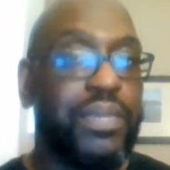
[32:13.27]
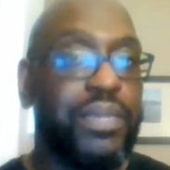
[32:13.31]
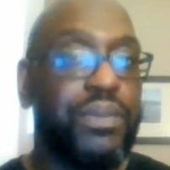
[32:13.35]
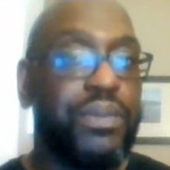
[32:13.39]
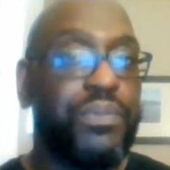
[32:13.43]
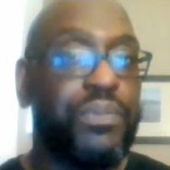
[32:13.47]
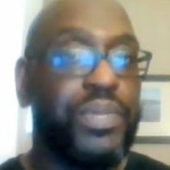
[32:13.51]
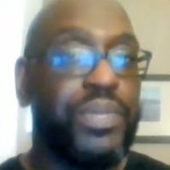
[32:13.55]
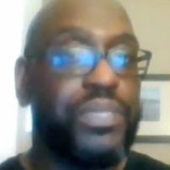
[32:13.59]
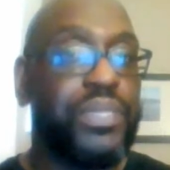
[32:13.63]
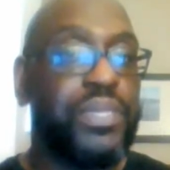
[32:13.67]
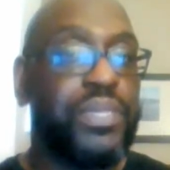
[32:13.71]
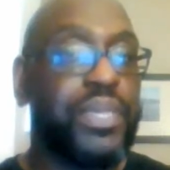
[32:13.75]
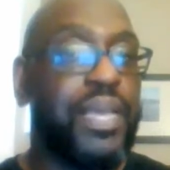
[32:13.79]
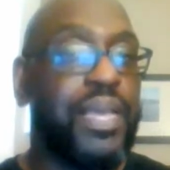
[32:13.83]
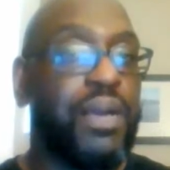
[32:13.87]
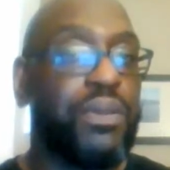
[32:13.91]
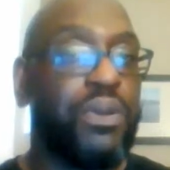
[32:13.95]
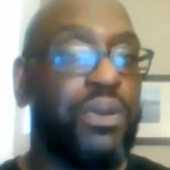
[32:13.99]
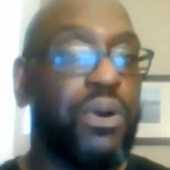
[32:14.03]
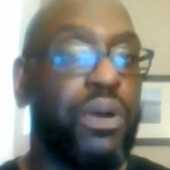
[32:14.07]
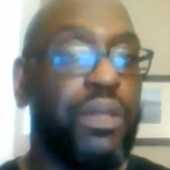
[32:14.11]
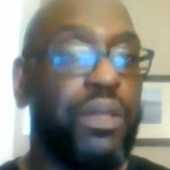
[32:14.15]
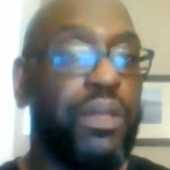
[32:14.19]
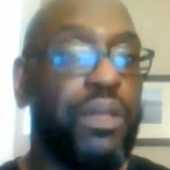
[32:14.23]
You're missing out
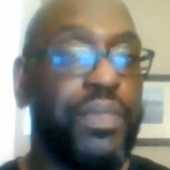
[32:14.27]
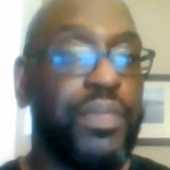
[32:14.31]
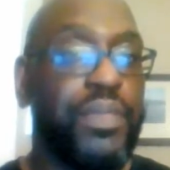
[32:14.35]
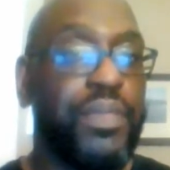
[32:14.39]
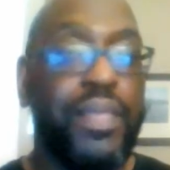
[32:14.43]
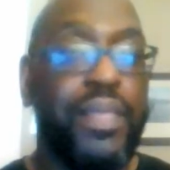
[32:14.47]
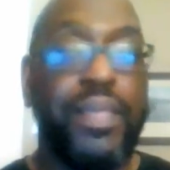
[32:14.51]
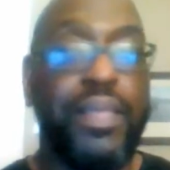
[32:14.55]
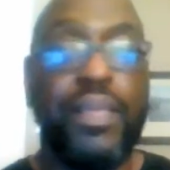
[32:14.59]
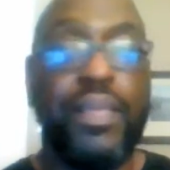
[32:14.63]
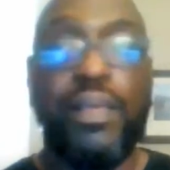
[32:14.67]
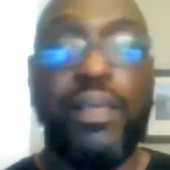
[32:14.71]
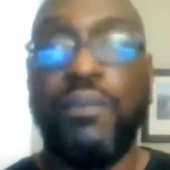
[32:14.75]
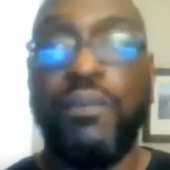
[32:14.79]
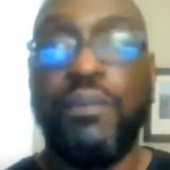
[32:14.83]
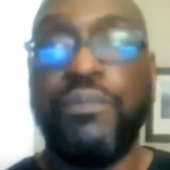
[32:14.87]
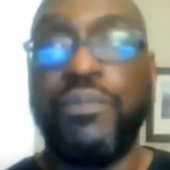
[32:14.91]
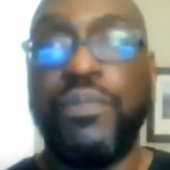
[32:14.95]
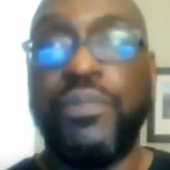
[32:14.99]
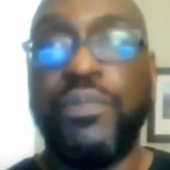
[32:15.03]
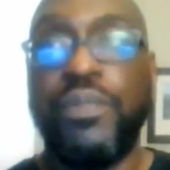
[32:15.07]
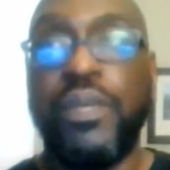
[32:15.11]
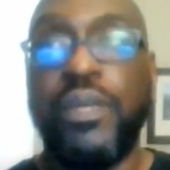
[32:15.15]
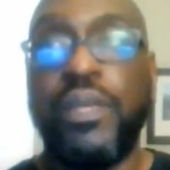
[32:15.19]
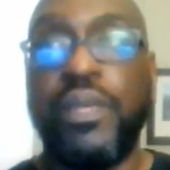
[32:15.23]
on
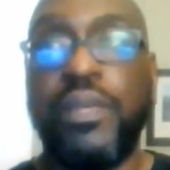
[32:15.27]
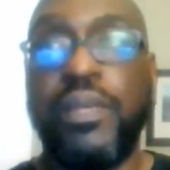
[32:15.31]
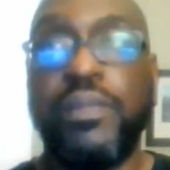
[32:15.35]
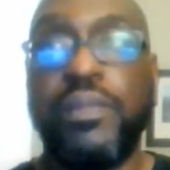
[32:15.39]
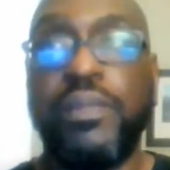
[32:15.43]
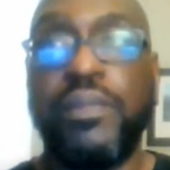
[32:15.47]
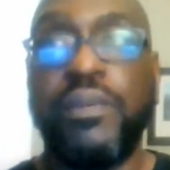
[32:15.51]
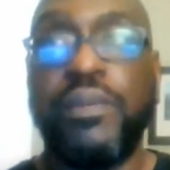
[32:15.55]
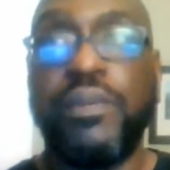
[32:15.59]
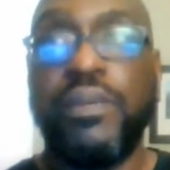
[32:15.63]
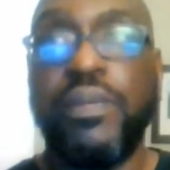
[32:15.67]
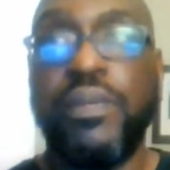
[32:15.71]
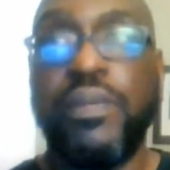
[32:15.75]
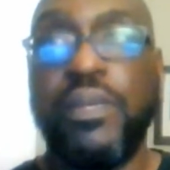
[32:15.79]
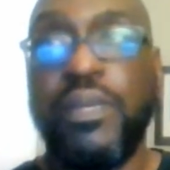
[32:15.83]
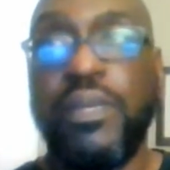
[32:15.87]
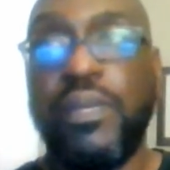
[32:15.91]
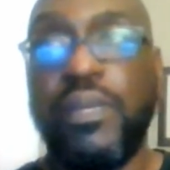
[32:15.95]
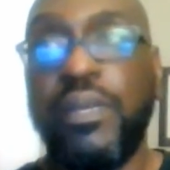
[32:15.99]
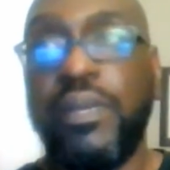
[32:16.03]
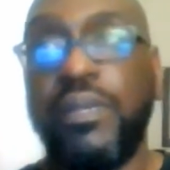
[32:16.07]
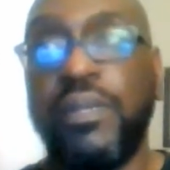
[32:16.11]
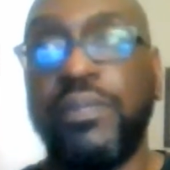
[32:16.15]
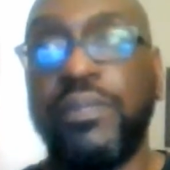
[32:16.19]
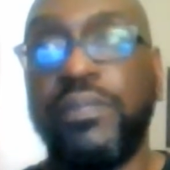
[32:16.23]
the
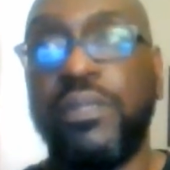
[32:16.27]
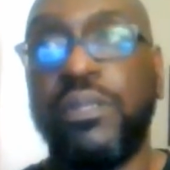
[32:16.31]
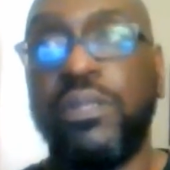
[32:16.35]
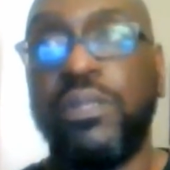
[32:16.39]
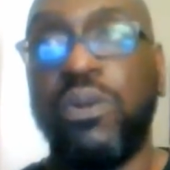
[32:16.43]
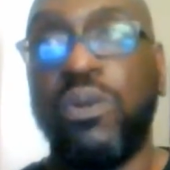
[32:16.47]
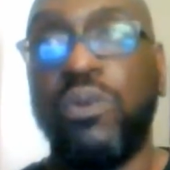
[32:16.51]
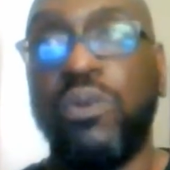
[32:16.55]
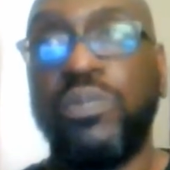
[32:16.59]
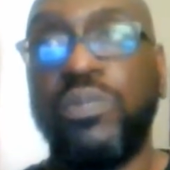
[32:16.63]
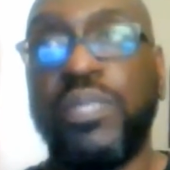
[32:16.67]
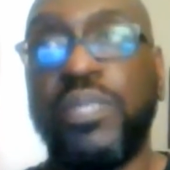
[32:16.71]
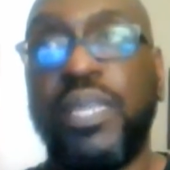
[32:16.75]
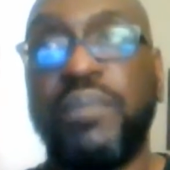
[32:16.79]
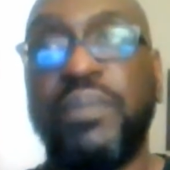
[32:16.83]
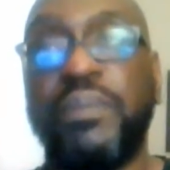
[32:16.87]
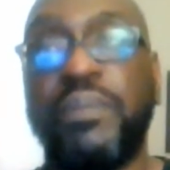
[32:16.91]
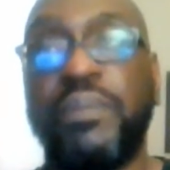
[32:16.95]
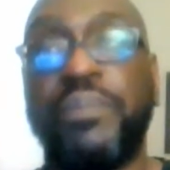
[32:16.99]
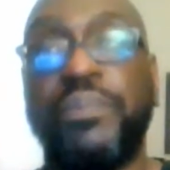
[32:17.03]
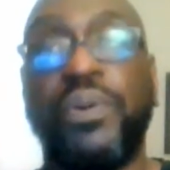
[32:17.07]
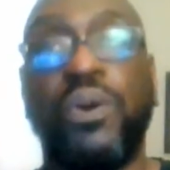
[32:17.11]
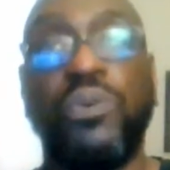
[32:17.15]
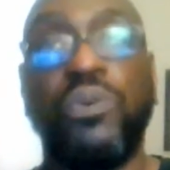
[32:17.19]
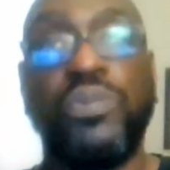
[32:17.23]
loads that have
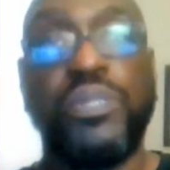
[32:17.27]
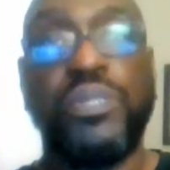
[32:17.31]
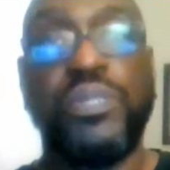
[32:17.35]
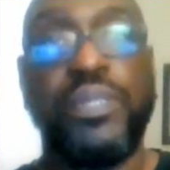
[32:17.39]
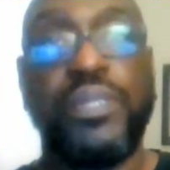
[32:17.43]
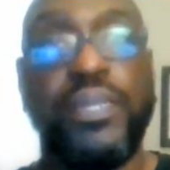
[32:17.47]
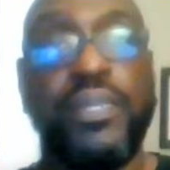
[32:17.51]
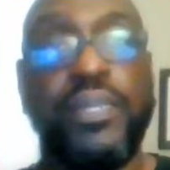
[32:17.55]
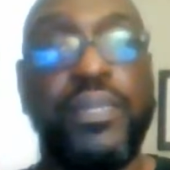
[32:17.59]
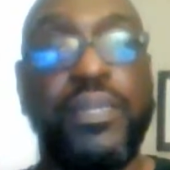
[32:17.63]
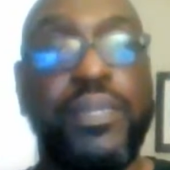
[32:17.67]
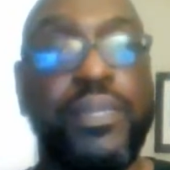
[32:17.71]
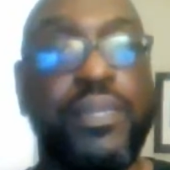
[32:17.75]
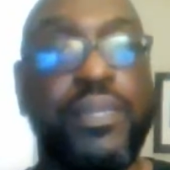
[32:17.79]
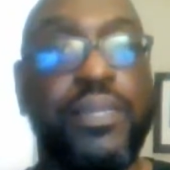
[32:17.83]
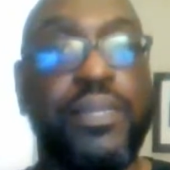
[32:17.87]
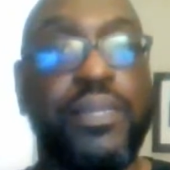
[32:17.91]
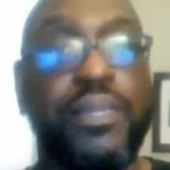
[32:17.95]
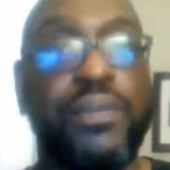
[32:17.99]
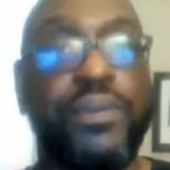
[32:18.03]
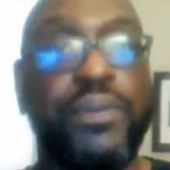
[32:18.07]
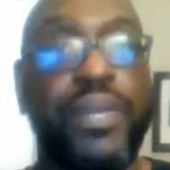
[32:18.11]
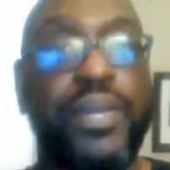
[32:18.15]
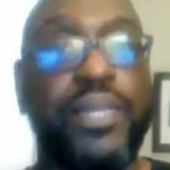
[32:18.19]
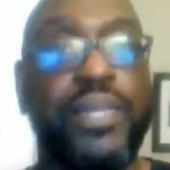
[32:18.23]
been posted,
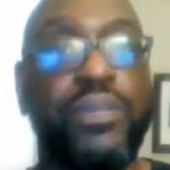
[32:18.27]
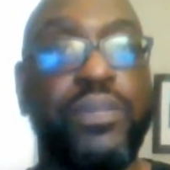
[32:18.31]
right?